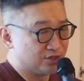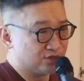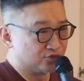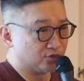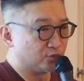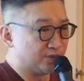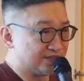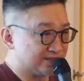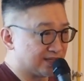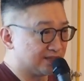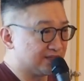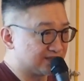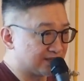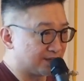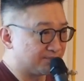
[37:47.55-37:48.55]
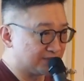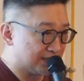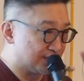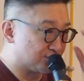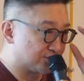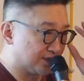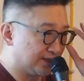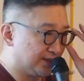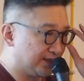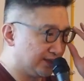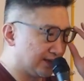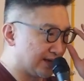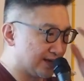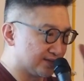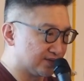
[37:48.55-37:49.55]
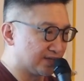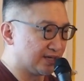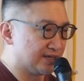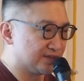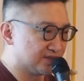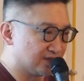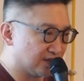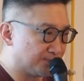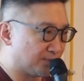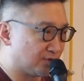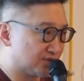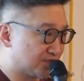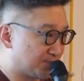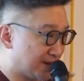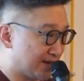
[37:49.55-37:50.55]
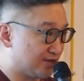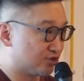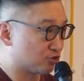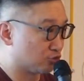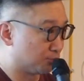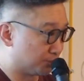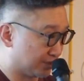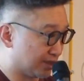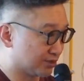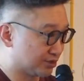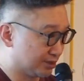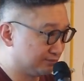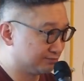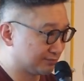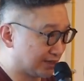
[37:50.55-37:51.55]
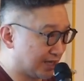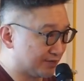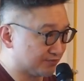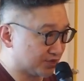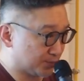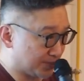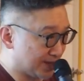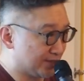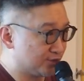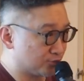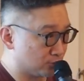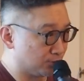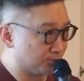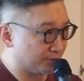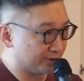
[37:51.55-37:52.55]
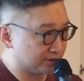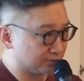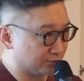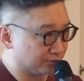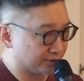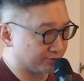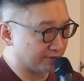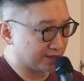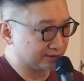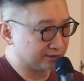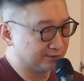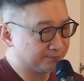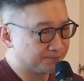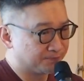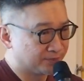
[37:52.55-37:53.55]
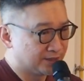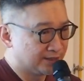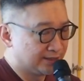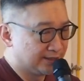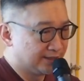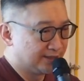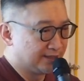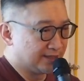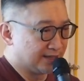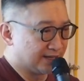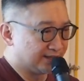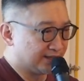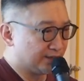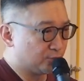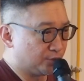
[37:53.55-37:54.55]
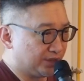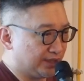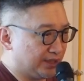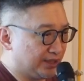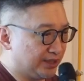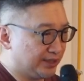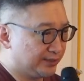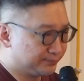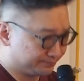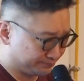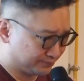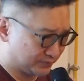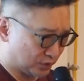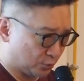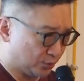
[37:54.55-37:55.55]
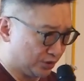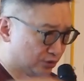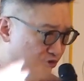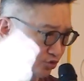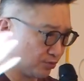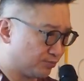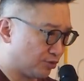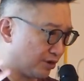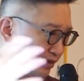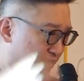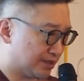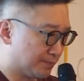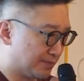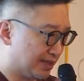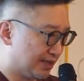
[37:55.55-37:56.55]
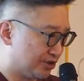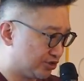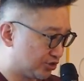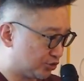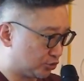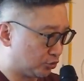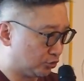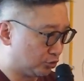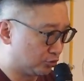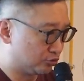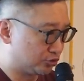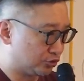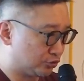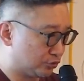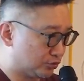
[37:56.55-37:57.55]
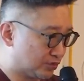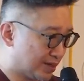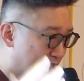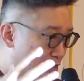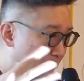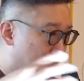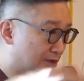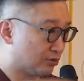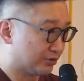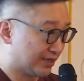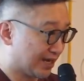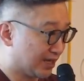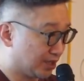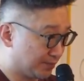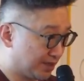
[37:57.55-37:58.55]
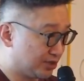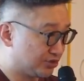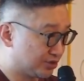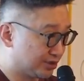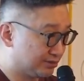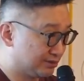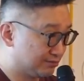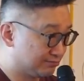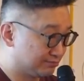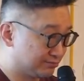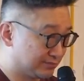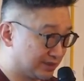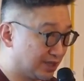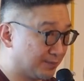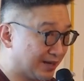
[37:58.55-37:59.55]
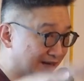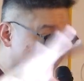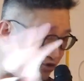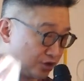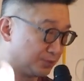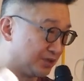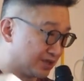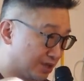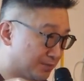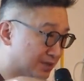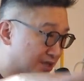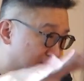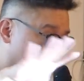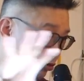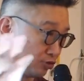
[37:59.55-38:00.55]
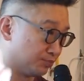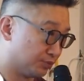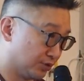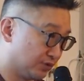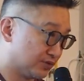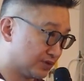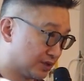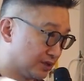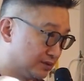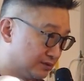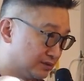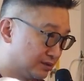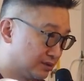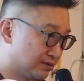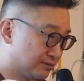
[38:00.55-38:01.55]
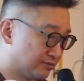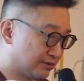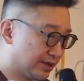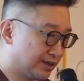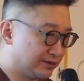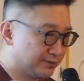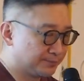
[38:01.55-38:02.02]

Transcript: So we set this up initially as a Singapore-Spanish co-production. I have a Spanish co-director. And then we, we also brought in a Malaysia studio to help out on the animation. They might actually become another co-producer, right?